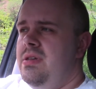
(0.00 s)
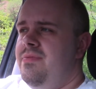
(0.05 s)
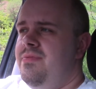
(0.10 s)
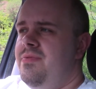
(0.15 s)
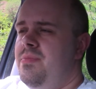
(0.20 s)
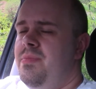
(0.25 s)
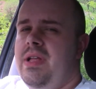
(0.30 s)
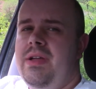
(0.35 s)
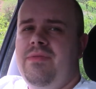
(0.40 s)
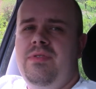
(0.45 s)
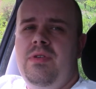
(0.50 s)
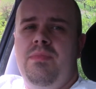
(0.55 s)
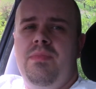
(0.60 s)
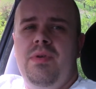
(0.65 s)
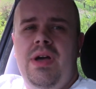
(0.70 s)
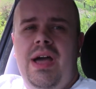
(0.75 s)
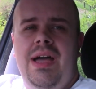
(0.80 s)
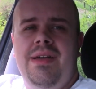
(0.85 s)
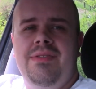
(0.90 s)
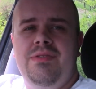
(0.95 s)
from Blackvue,
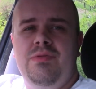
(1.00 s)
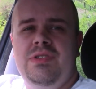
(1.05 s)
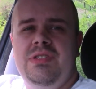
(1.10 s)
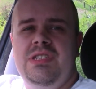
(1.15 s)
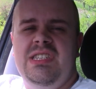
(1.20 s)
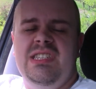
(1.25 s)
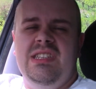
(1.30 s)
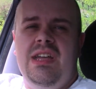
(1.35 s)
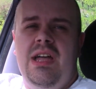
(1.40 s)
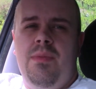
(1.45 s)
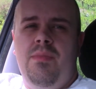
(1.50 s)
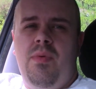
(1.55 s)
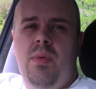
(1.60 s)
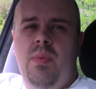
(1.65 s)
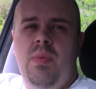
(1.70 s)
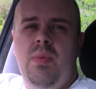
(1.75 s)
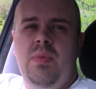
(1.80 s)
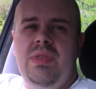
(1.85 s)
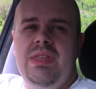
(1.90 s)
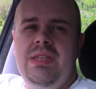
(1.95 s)
but there is a slight
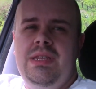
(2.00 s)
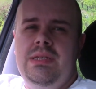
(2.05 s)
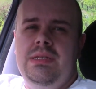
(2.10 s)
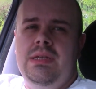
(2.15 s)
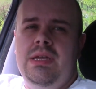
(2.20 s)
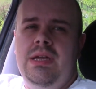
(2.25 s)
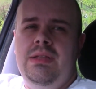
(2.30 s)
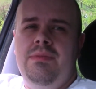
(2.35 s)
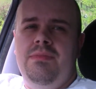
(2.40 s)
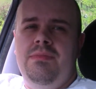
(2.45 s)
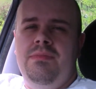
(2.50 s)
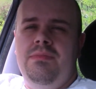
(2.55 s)
problem with the design.